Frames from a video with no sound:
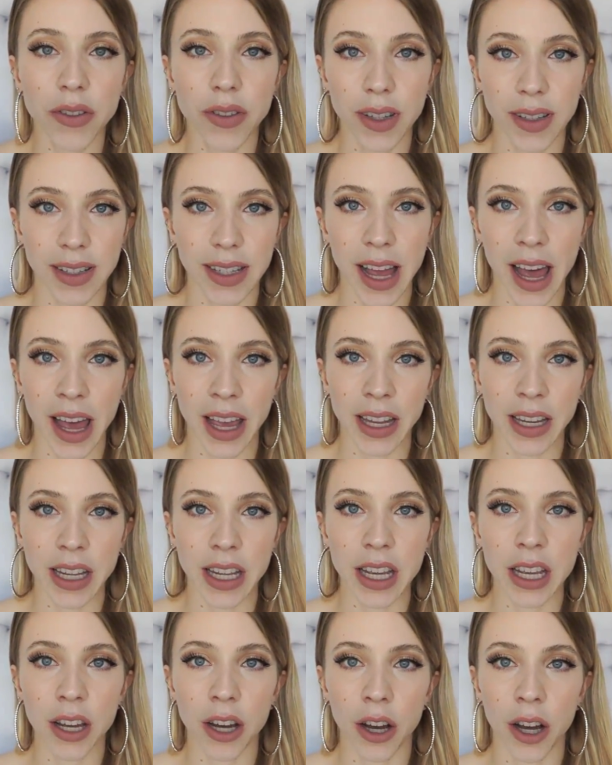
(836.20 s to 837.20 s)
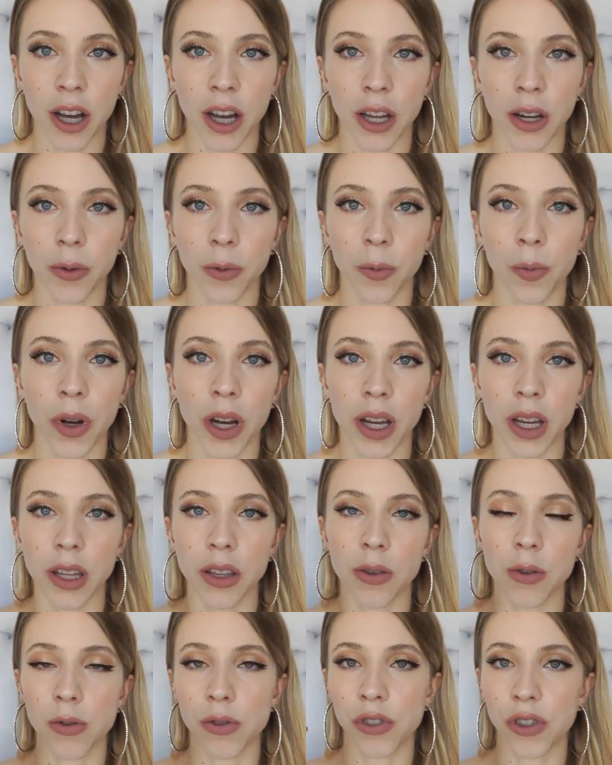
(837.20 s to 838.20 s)
society on
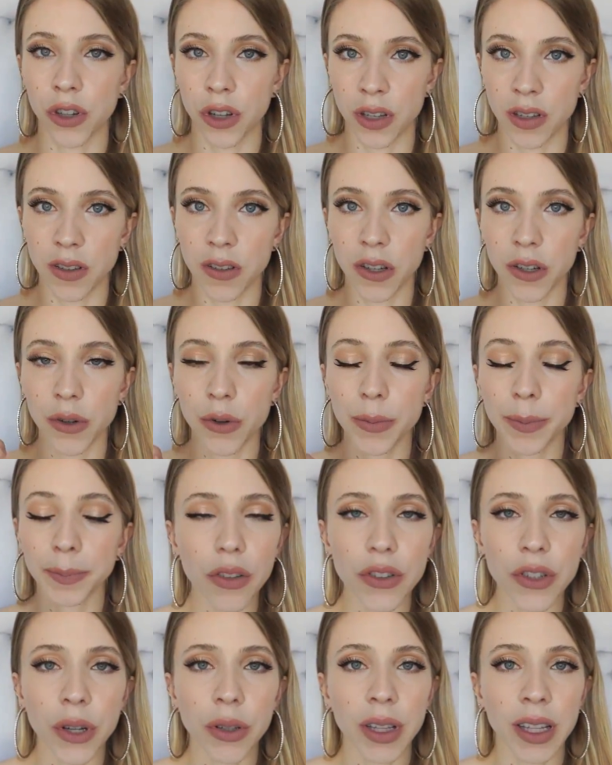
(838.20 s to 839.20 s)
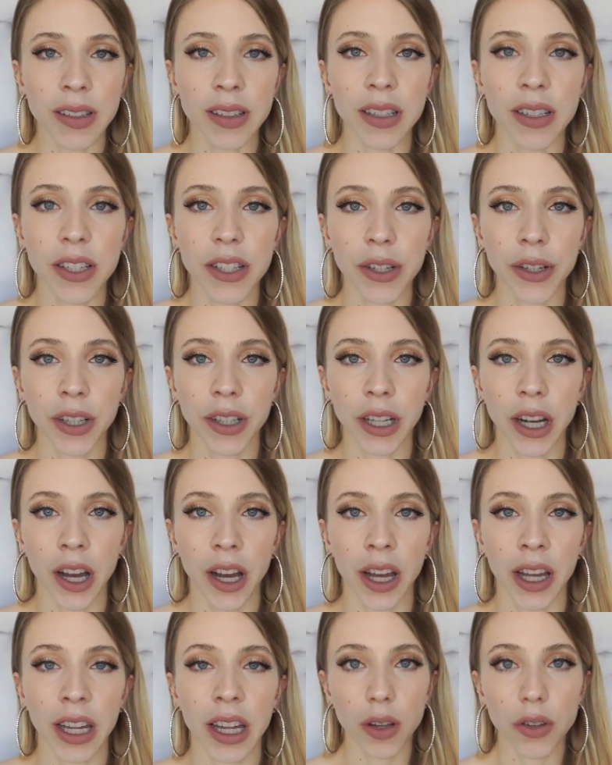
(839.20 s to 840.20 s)
what you should do. So listen to your
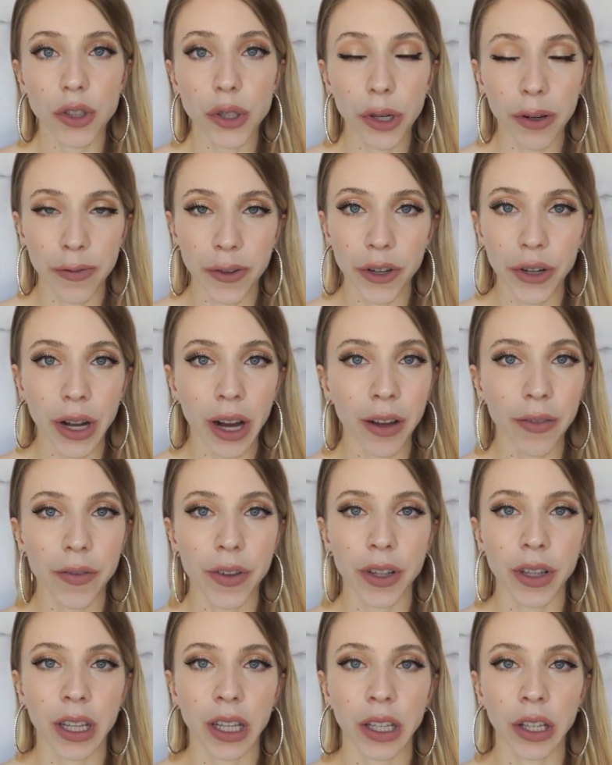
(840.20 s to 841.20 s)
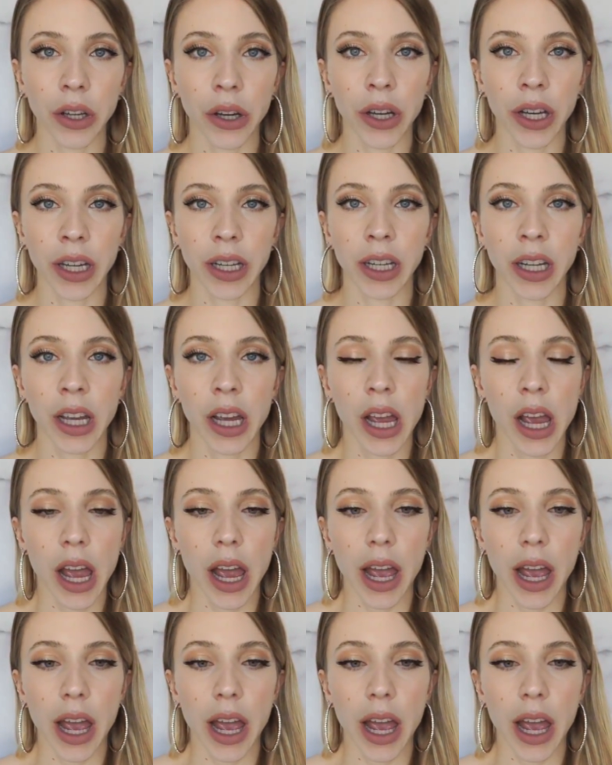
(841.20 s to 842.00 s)
gut. So if you're not feeling good